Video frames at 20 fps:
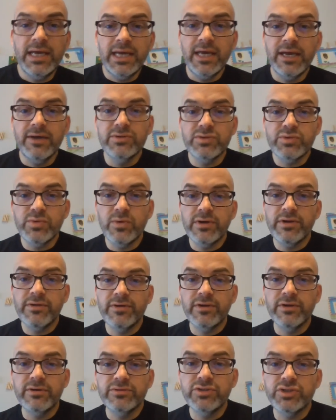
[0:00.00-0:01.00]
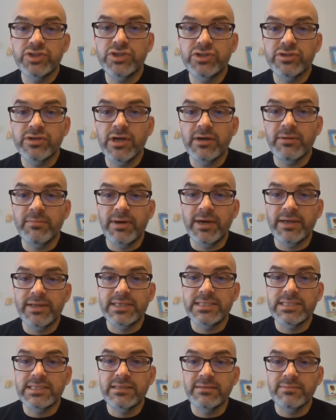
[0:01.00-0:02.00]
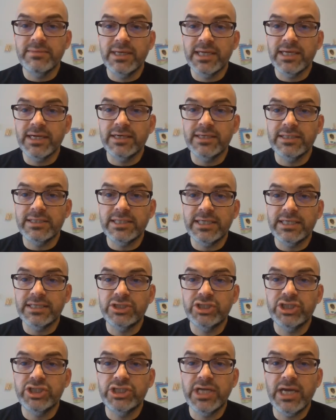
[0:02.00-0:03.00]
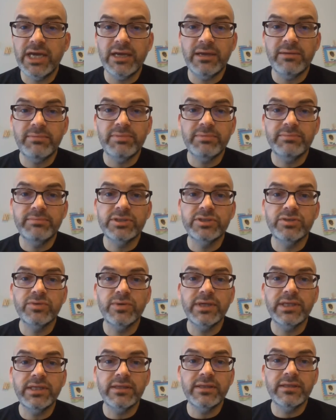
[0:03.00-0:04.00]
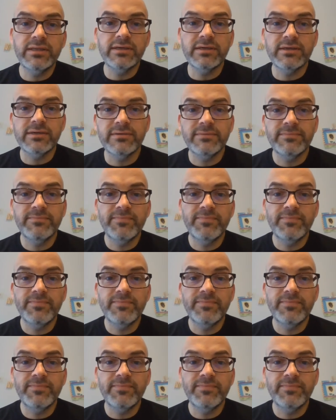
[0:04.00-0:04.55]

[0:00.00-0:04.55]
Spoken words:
He was one of those struck by the similarity in shape between the